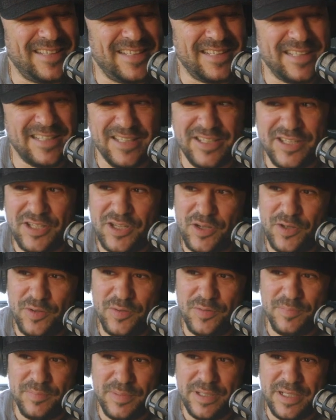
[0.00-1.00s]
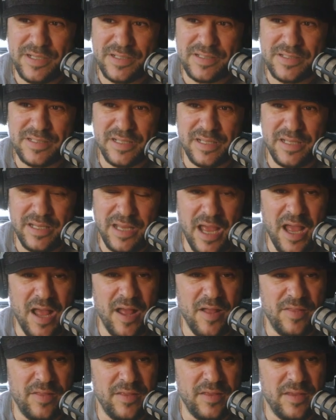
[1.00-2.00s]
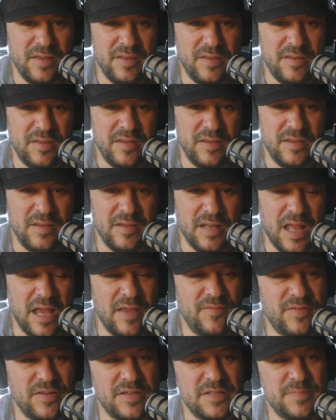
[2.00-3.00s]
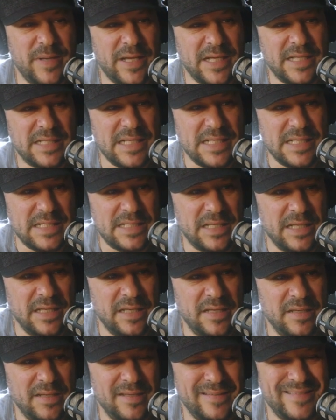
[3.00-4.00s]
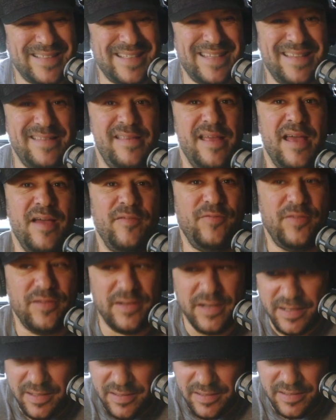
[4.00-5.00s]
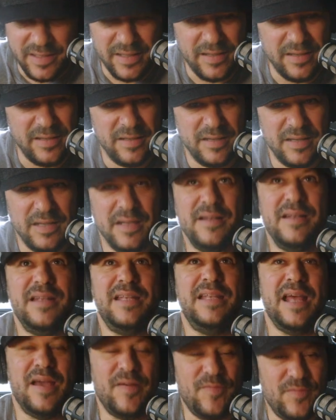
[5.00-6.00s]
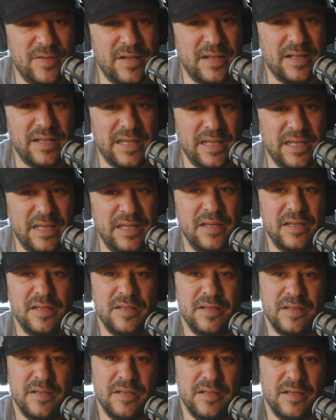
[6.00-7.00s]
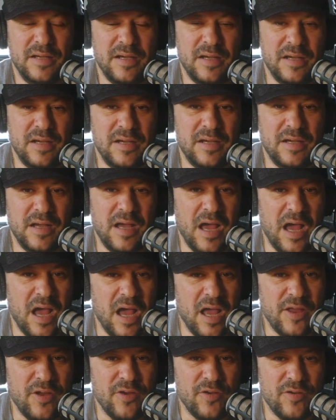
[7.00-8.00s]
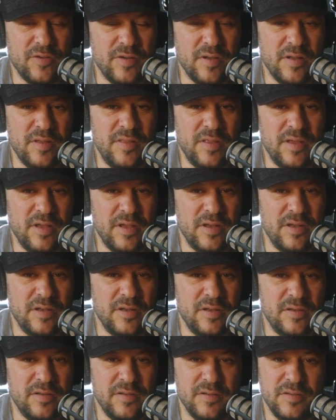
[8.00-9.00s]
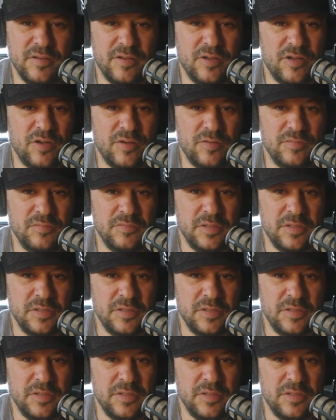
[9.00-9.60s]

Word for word: You know, because yeah, the the life expectancy is definitely, definitely uh, higher than you know